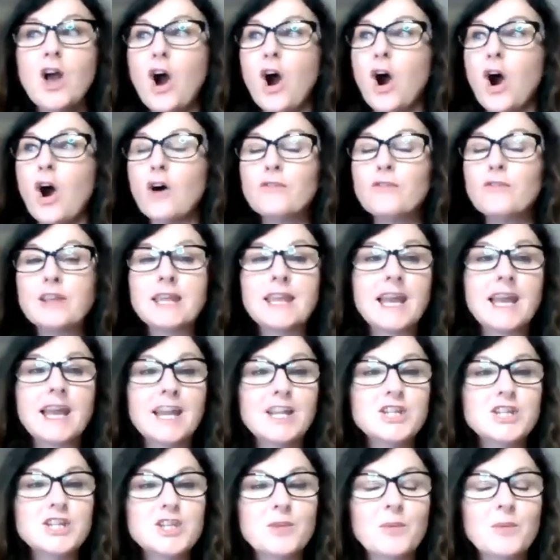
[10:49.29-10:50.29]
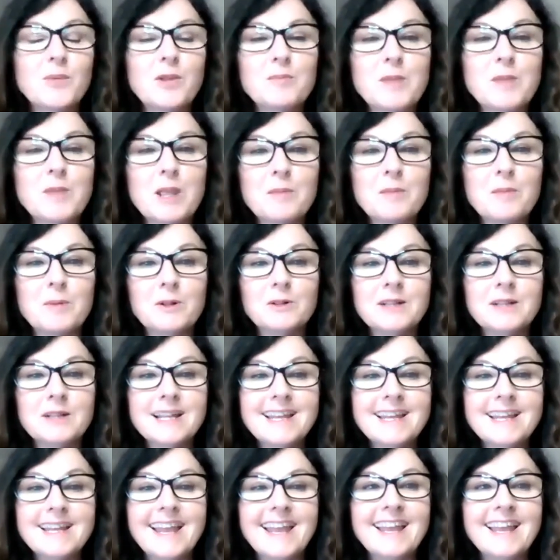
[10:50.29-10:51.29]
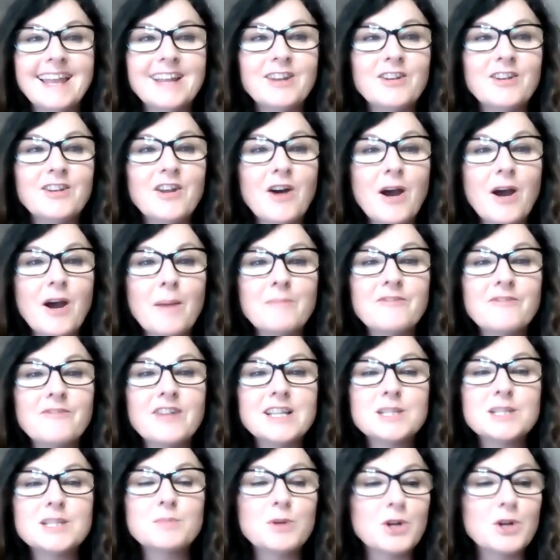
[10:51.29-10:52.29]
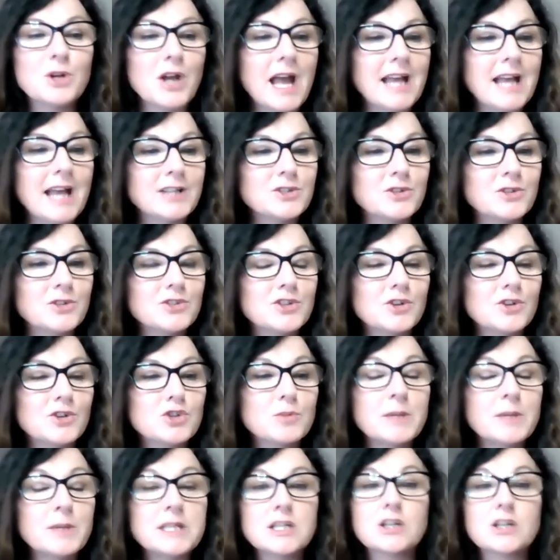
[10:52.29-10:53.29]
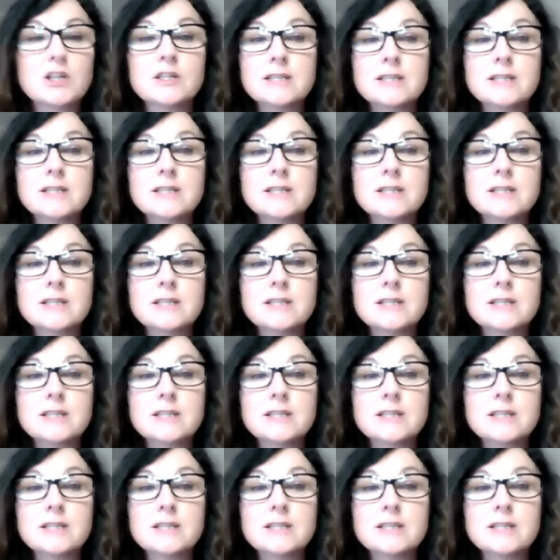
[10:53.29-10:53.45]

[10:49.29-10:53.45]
of engaging with people in Facebook and on social media.